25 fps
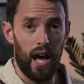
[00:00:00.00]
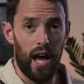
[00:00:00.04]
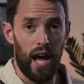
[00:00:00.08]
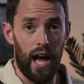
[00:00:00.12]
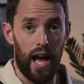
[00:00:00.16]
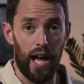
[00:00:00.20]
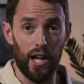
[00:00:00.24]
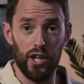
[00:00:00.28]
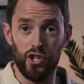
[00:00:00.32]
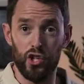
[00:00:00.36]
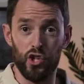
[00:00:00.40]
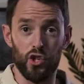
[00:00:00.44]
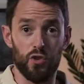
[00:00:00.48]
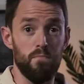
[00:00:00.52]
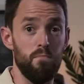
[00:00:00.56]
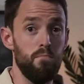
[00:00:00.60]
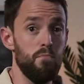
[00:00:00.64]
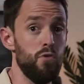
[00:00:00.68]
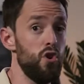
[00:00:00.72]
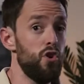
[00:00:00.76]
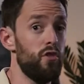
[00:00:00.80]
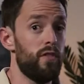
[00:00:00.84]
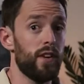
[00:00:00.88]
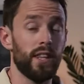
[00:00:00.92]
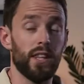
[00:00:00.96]
And just
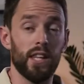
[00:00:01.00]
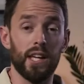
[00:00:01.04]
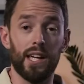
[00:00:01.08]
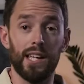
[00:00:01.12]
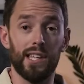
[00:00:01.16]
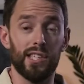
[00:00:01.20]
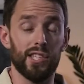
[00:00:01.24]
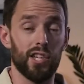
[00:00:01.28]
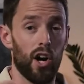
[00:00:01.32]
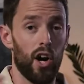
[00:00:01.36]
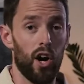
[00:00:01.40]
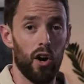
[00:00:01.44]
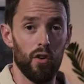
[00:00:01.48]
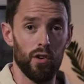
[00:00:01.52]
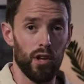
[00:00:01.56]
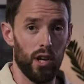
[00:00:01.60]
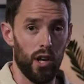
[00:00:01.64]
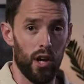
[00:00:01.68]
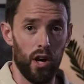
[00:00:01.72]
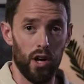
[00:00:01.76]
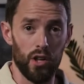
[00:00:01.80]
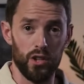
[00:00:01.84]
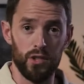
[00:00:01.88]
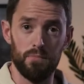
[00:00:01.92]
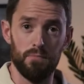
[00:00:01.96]
moving the guitar a
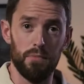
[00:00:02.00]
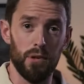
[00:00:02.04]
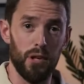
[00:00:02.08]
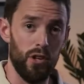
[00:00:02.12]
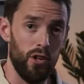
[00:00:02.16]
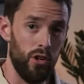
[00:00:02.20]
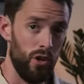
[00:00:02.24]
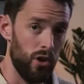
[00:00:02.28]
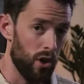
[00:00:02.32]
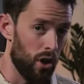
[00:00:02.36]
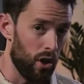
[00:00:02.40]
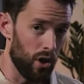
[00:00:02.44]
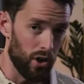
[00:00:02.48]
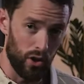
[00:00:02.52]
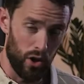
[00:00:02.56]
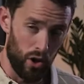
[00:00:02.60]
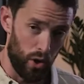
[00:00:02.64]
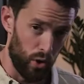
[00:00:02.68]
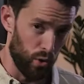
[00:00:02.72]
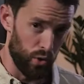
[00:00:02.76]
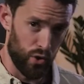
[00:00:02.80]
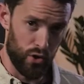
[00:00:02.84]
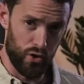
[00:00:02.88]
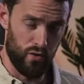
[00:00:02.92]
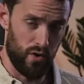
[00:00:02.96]
lot, but not
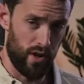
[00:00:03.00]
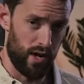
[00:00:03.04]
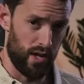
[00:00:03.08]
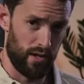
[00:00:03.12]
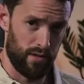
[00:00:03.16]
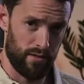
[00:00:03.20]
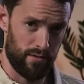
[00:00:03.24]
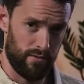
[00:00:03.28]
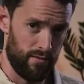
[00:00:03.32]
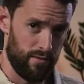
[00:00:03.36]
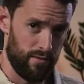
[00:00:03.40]
altering